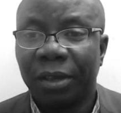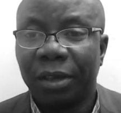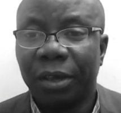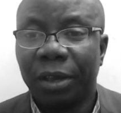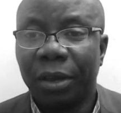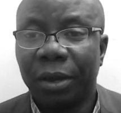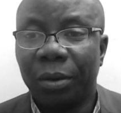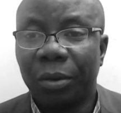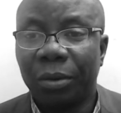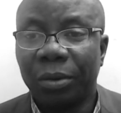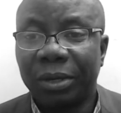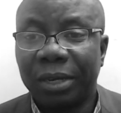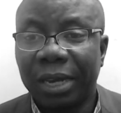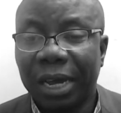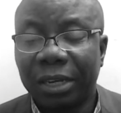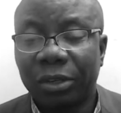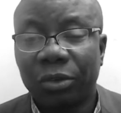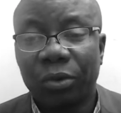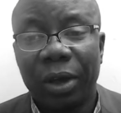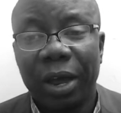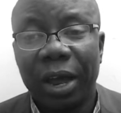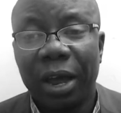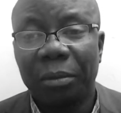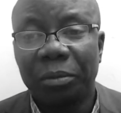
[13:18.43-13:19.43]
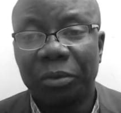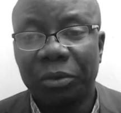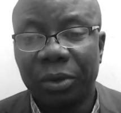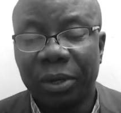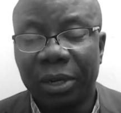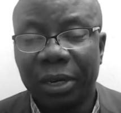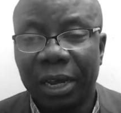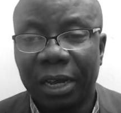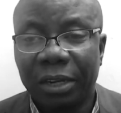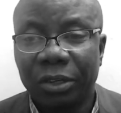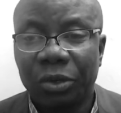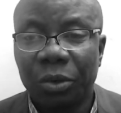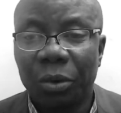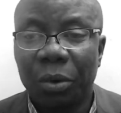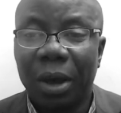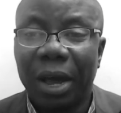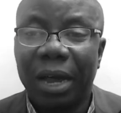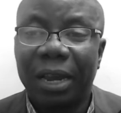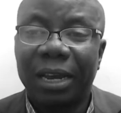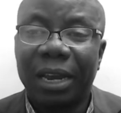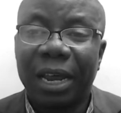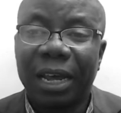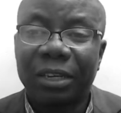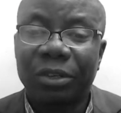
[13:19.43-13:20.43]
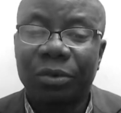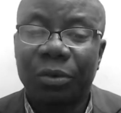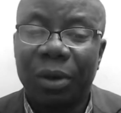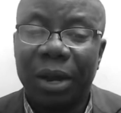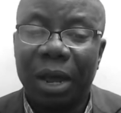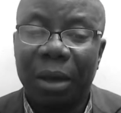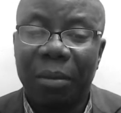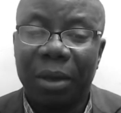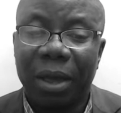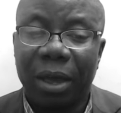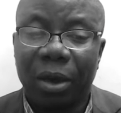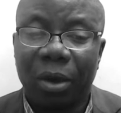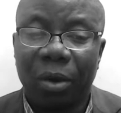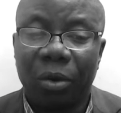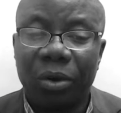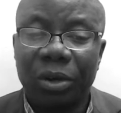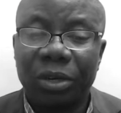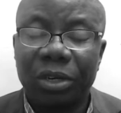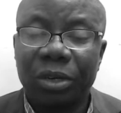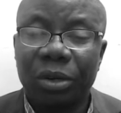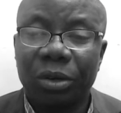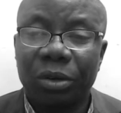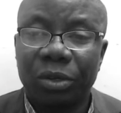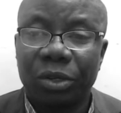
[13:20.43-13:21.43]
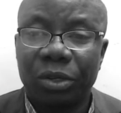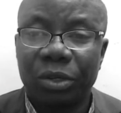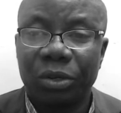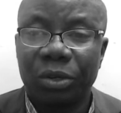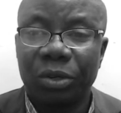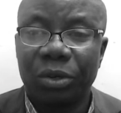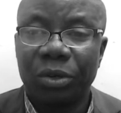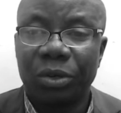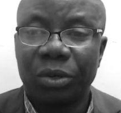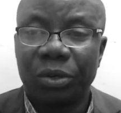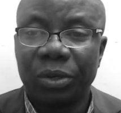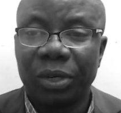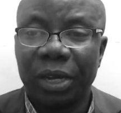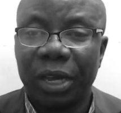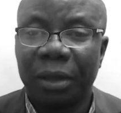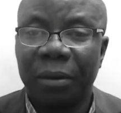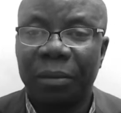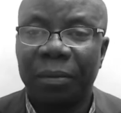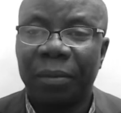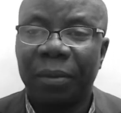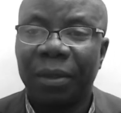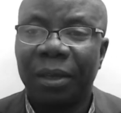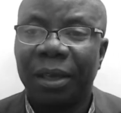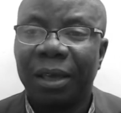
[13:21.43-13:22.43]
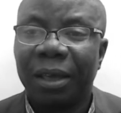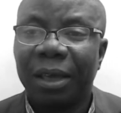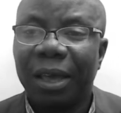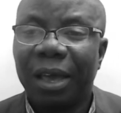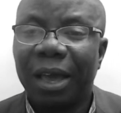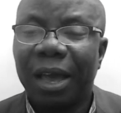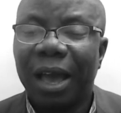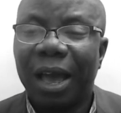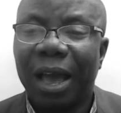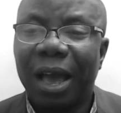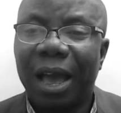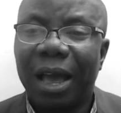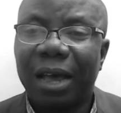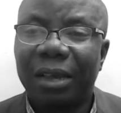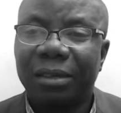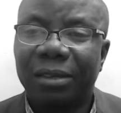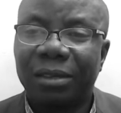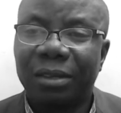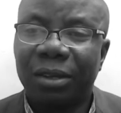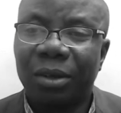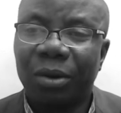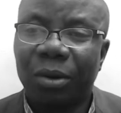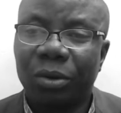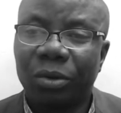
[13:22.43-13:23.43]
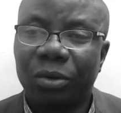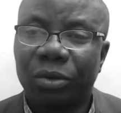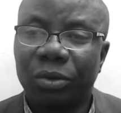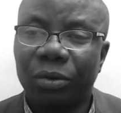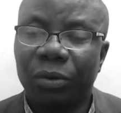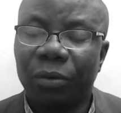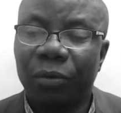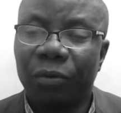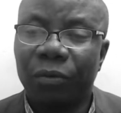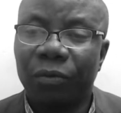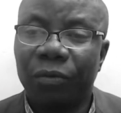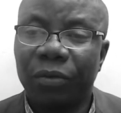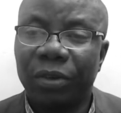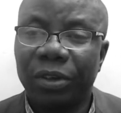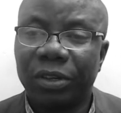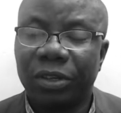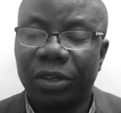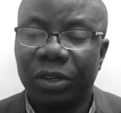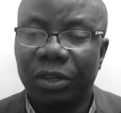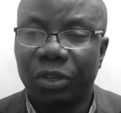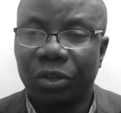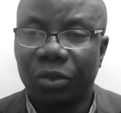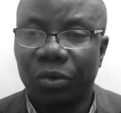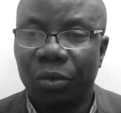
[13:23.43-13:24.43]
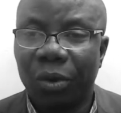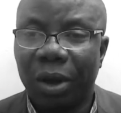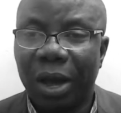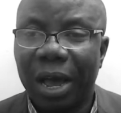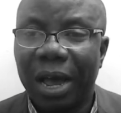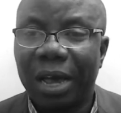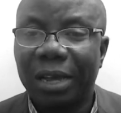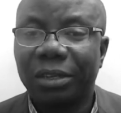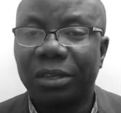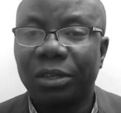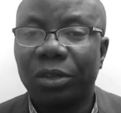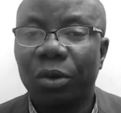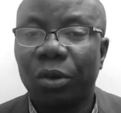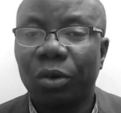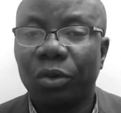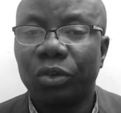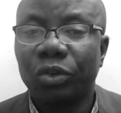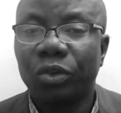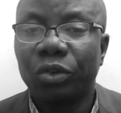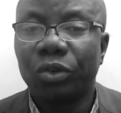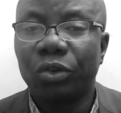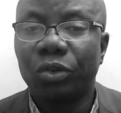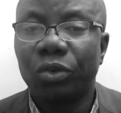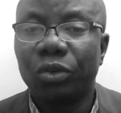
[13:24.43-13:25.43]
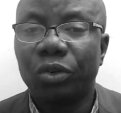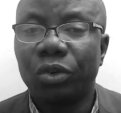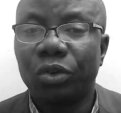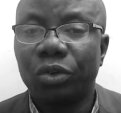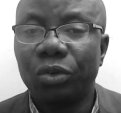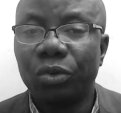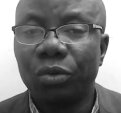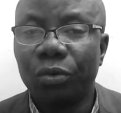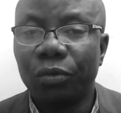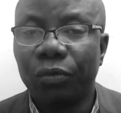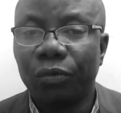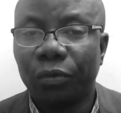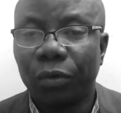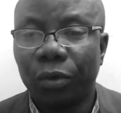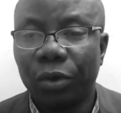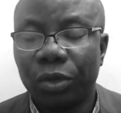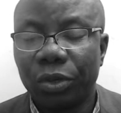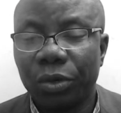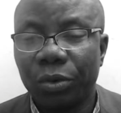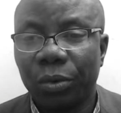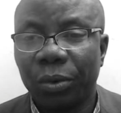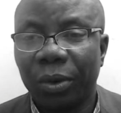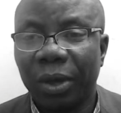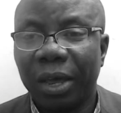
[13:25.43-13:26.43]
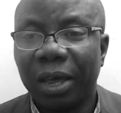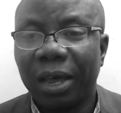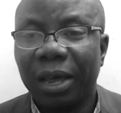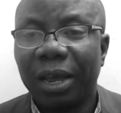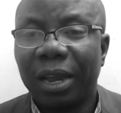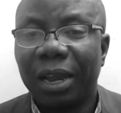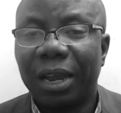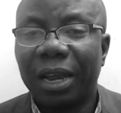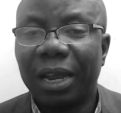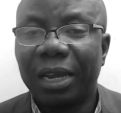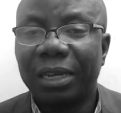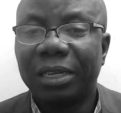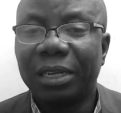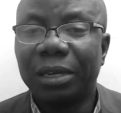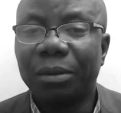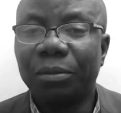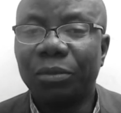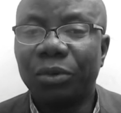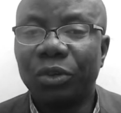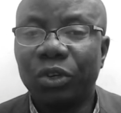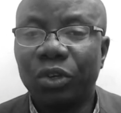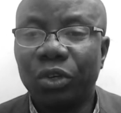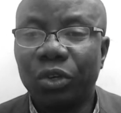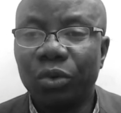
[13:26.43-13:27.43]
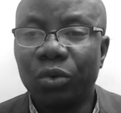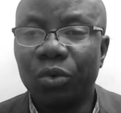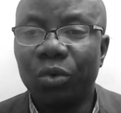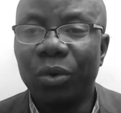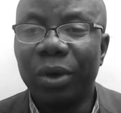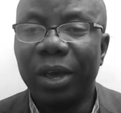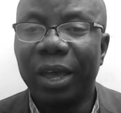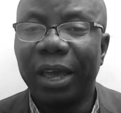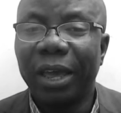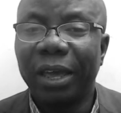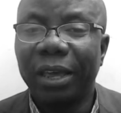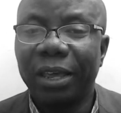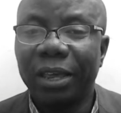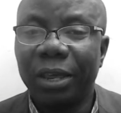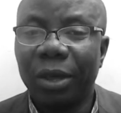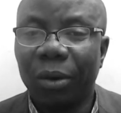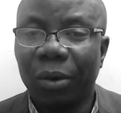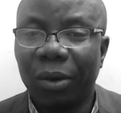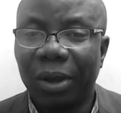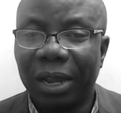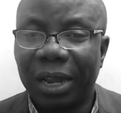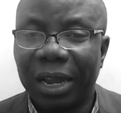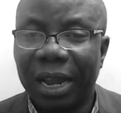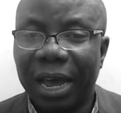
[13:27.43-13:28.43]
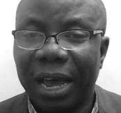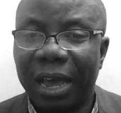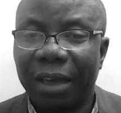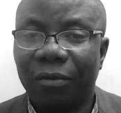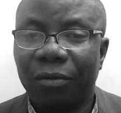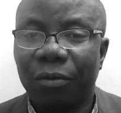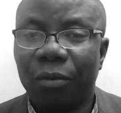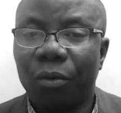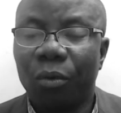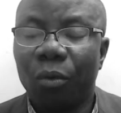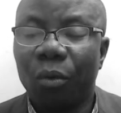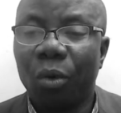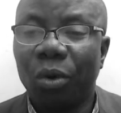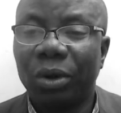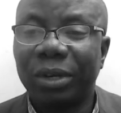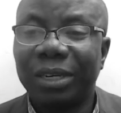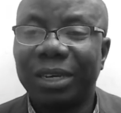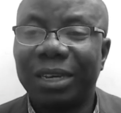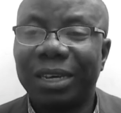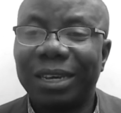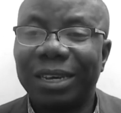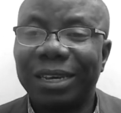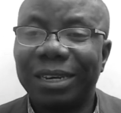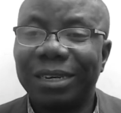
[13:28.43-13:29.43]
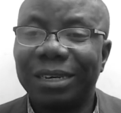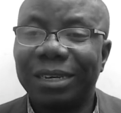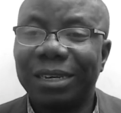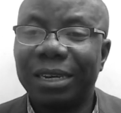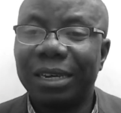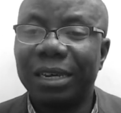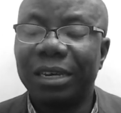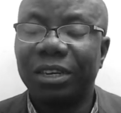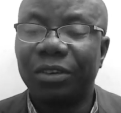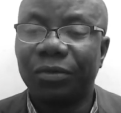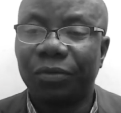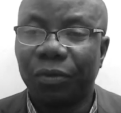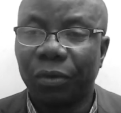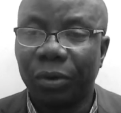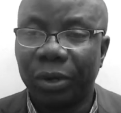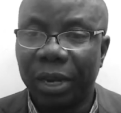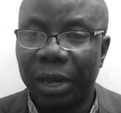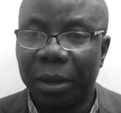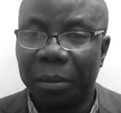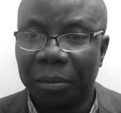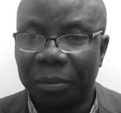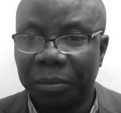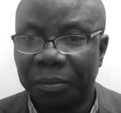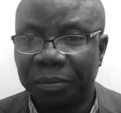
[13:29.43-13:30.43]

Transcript: you know that's why i'm doing that so and that's what i'm encouraging us to do today ask god to visit you ask god to do for you let him do in your life what he did for them